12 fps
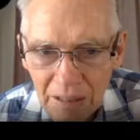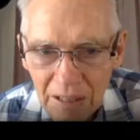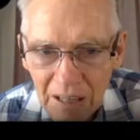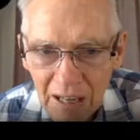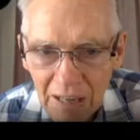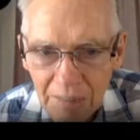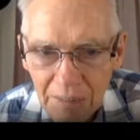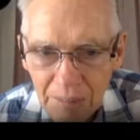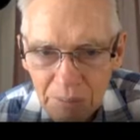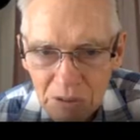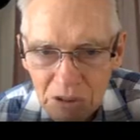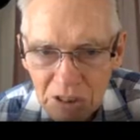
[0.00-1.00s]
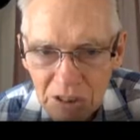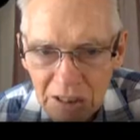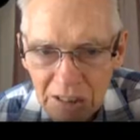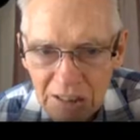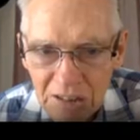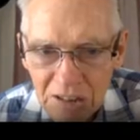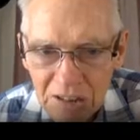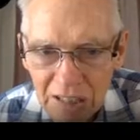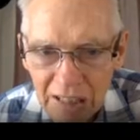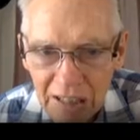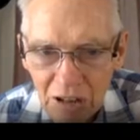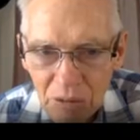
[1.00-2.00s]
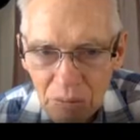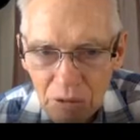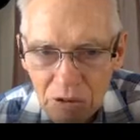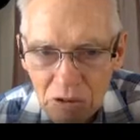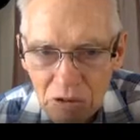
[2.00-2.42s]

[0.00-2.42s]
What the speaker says: But particularly today, I want